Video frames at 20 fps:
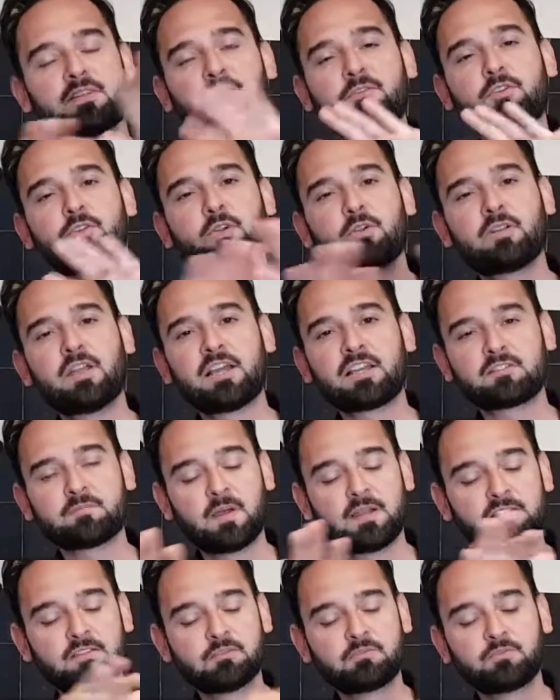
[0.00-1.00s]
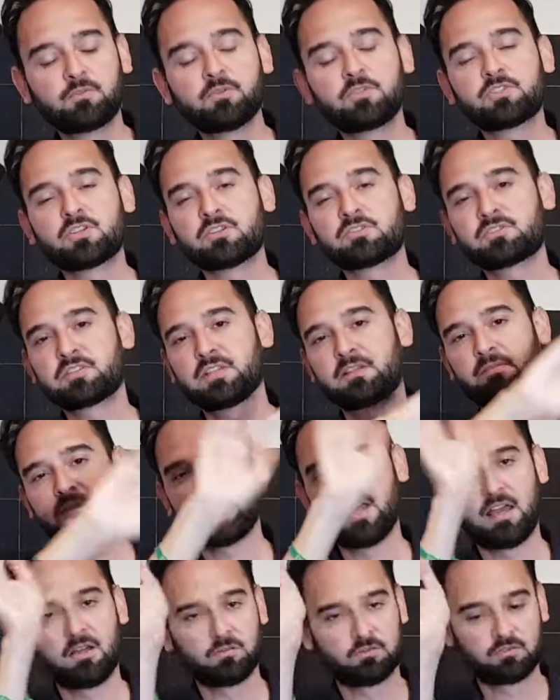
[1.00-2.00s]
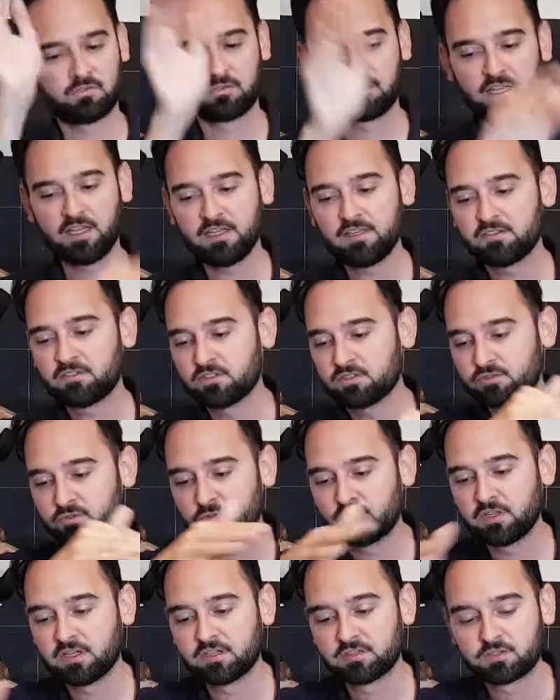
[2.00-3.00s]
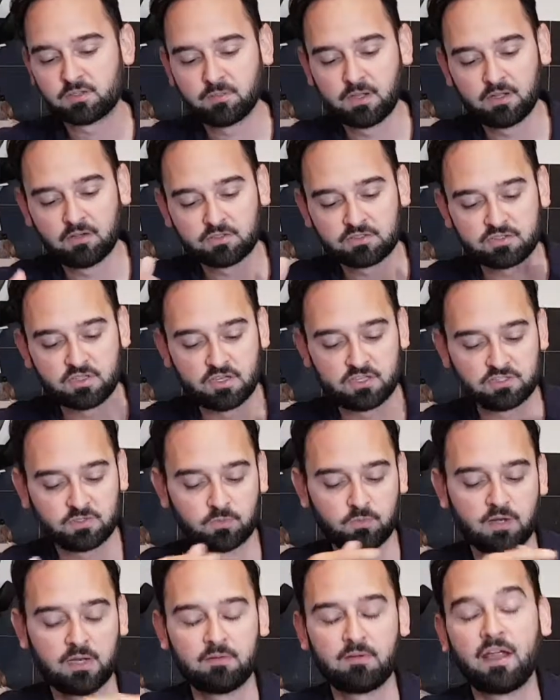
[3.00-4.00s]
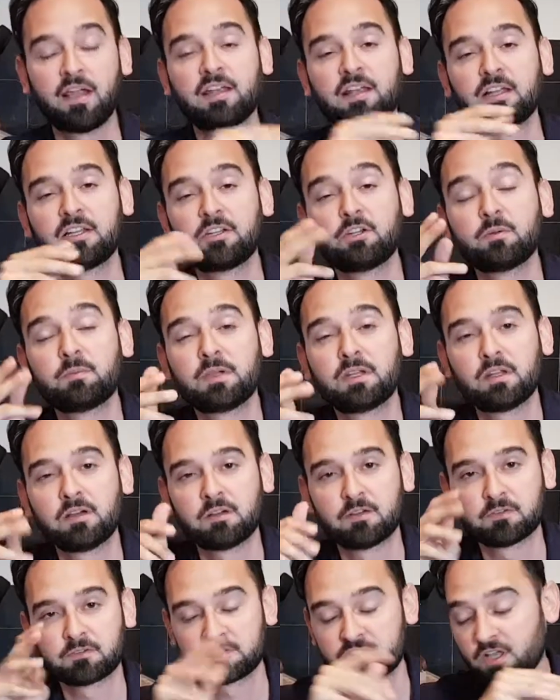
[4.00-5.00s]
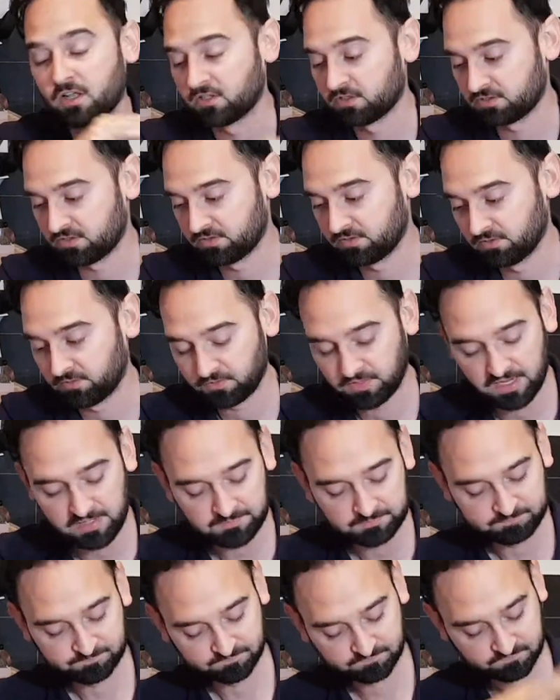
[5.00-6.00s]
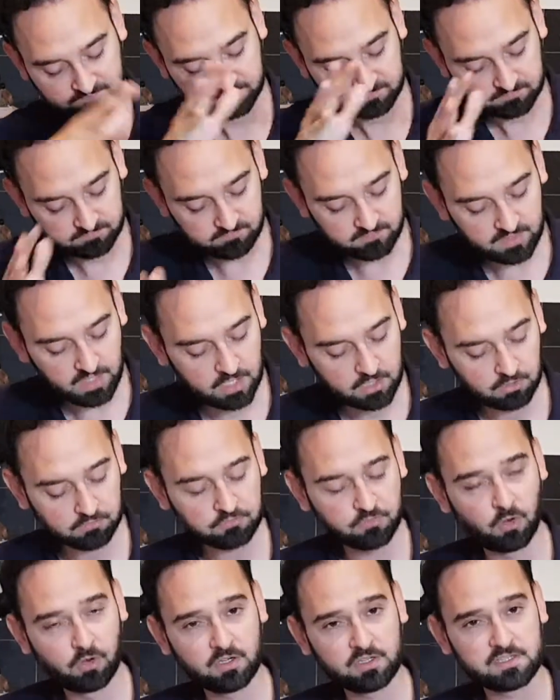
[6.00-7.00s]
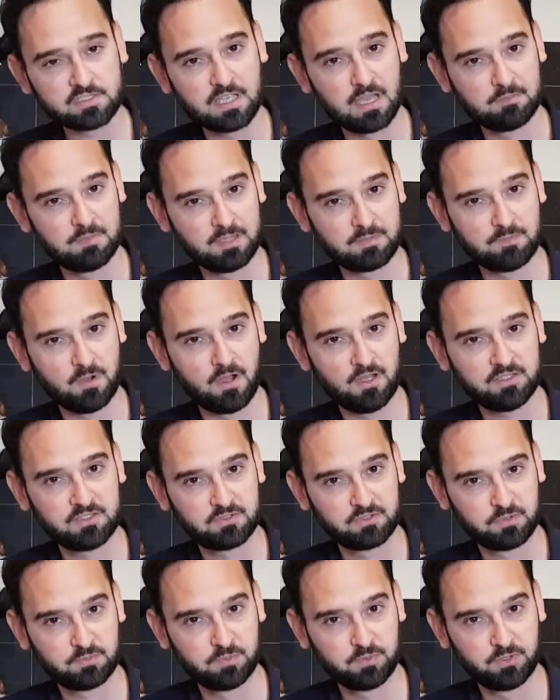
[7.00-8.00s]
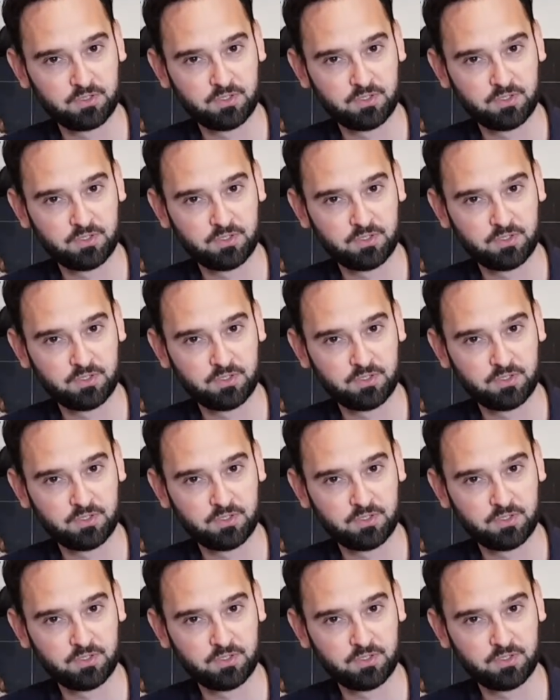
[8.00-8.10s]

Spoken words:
you don't like spicy food, just leave it out. Okay, just do the tomato sauce and whatever, and a little bit of salt. Okay, and of course a big pot to put